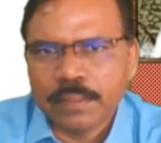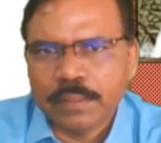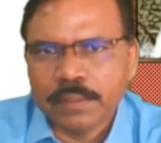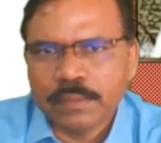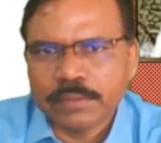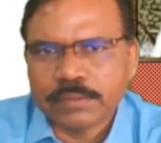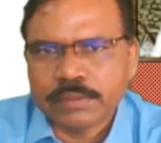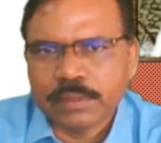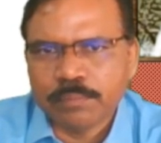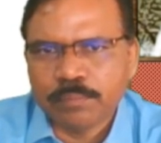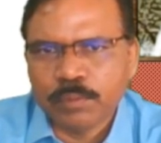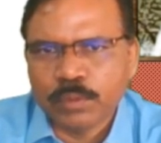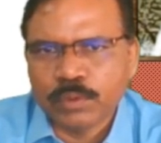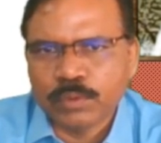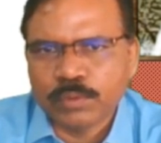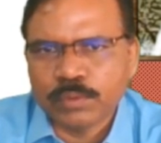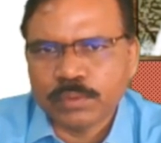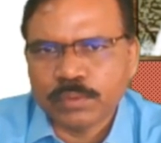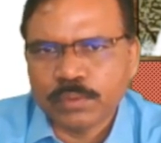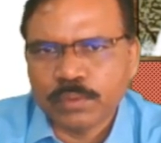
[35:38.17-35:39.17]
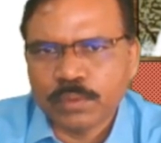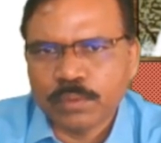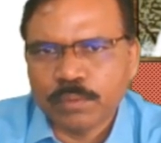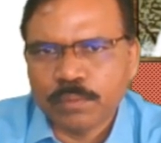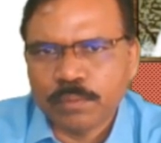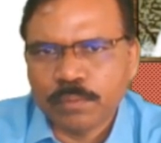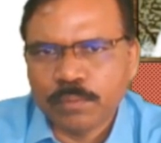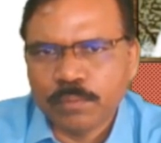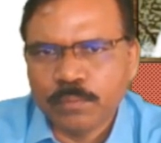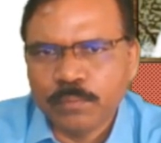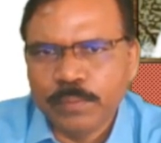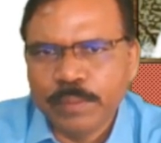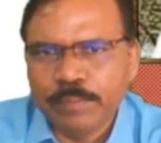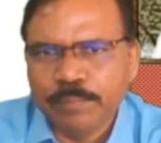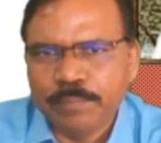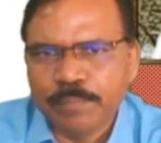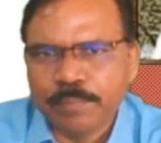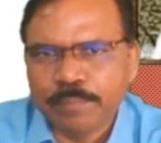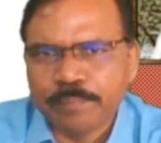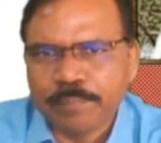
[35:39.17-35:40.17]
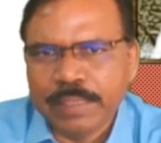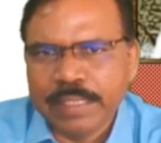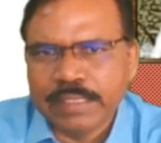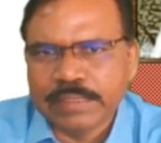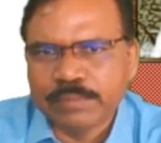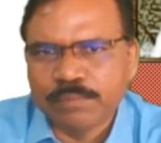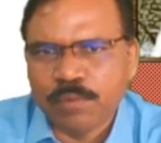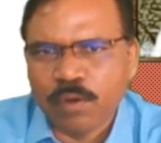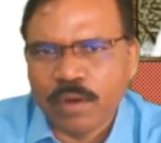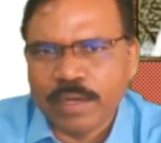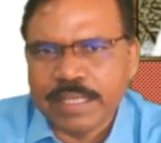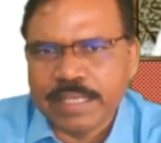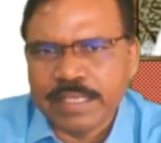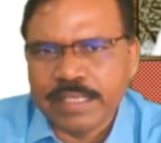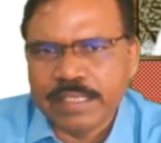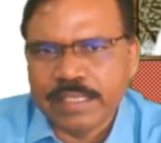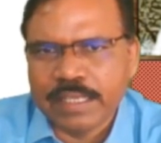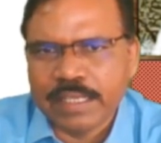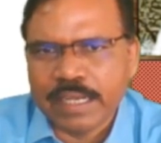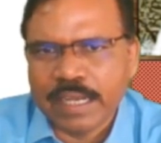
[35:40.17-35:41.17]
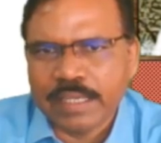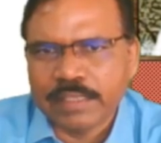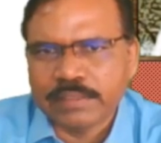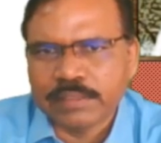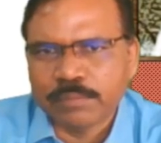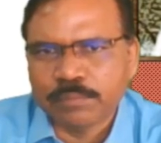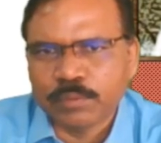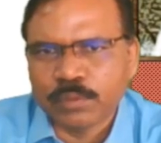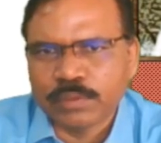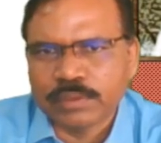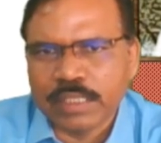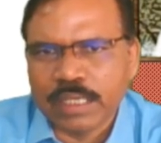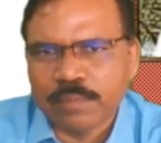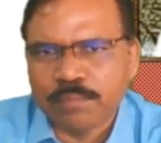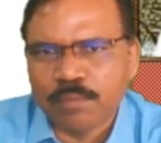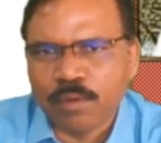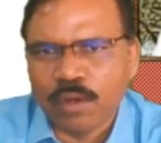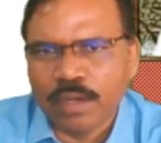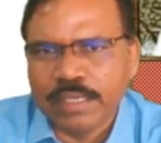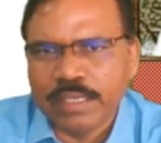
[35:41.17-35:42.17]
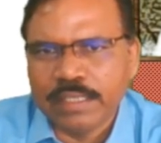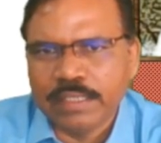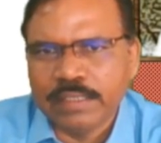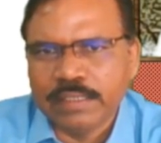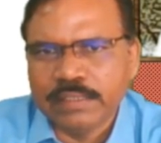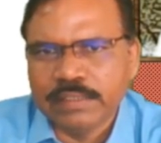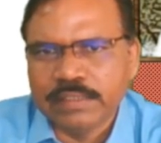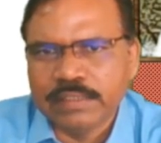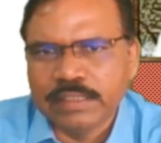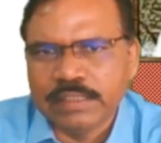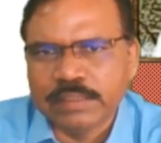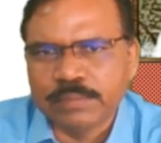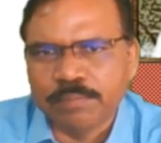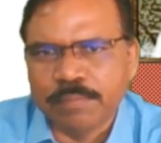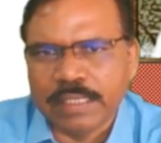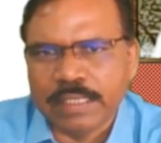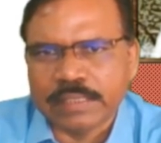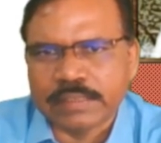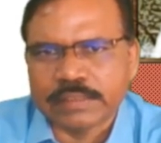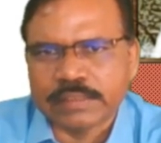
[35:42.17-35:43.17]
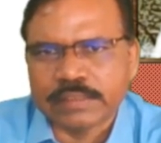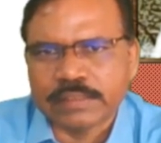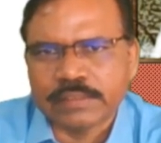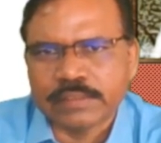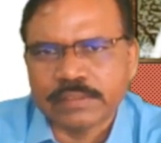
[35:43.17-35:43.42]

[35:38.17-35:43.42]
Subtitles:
suppose we place body here, and suppose that body is displaced